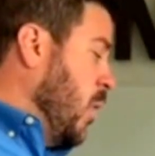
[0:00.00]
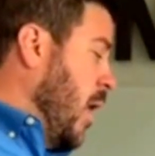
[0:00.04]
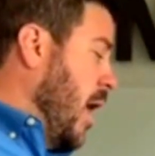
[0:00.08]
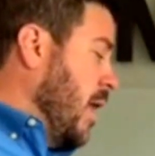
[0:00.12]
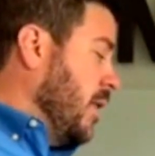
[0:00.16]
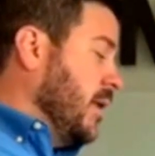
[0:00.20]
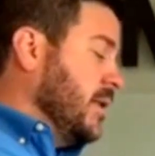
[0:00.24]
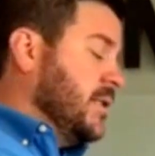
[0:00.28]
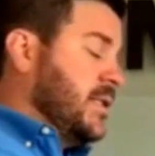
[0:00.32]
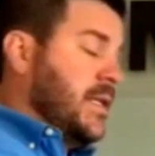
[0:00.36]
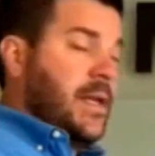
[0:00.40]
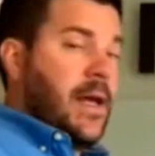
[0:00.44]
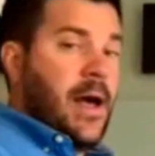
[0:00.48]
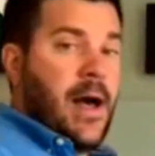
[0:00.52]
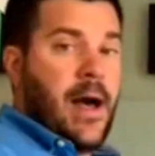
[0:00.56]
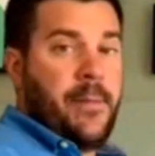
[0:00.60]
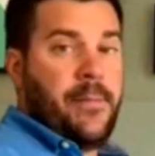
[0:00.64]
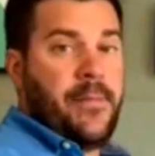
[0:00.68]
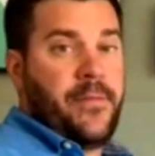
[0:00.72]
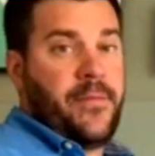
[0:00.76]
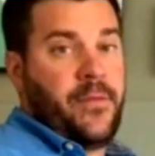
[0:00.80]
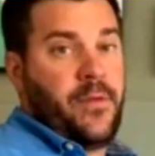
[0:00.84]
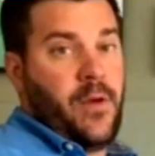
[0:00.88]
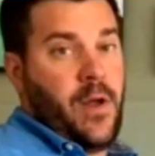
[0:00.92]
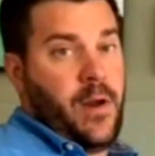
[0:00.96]
well as an
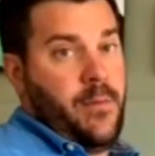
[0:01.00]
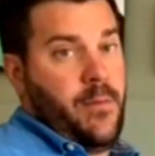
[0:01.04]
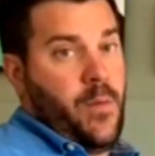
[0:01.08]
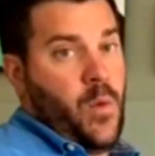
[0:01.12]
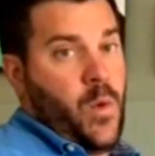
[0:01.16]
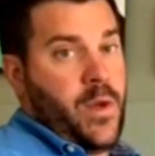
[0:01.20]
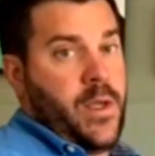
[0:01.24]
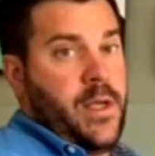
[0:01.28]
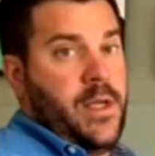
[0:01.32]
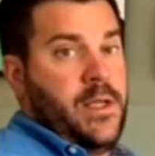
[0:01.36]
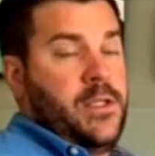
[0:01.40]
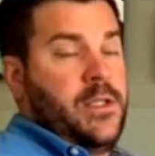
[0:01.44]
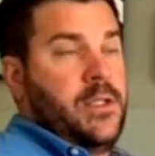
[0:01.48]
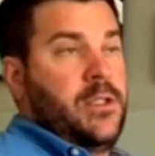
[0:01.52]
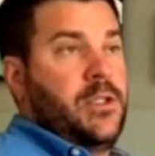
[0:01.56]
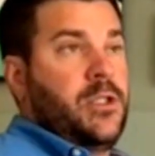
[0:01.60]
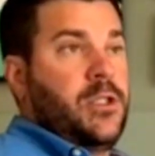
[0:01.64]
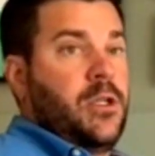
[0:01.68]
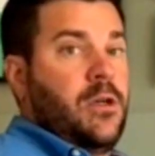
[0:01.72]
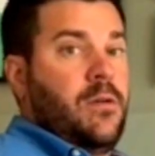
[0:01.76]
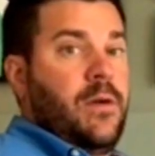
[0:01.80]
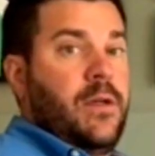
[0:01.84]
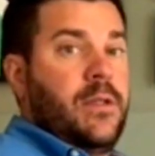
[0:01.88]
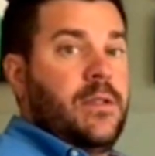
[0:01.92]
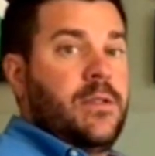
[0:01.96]
upfront mortgage
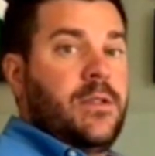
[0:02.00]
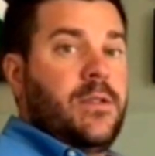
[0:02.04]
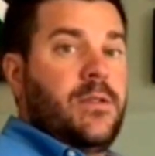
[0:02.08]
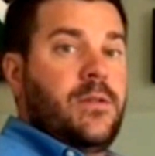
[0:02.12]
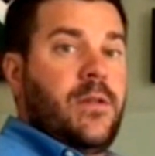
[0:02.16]
insurance.